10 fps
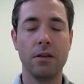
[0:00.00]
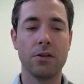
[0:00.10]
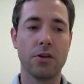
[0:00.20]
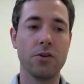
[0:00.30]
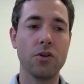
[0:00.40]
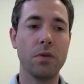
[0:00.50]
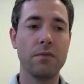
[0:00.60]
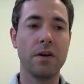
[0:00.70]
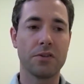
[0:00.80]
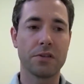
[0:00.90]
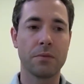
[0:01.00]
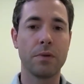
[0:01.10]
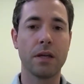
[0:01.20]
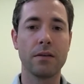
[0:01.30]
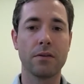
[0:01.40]
So new blood vessels can
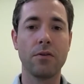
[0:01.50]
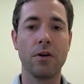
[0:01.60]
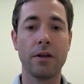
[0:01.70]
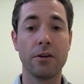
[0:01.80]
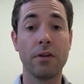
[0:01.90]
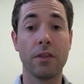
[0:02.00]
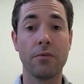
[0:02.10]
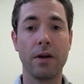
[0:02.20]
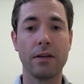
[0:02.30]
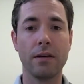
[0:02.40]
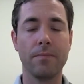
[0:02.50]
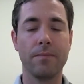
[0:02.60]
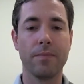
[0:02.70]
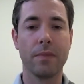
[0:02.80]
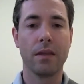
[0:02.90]
begin to grow underneath the retina
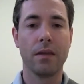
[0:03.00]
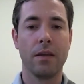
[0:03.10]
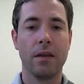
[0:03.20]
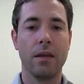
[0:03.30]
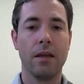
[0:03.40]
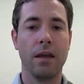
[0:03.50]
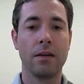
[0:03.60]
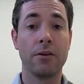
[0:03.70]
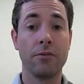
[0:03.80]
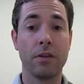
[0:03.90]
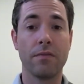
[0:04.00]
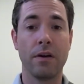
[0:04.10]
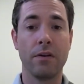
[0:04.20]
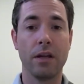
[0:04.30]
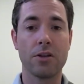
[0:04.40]
and underneath the
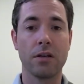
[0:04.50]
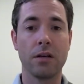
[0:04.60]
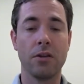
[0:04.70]
foundation.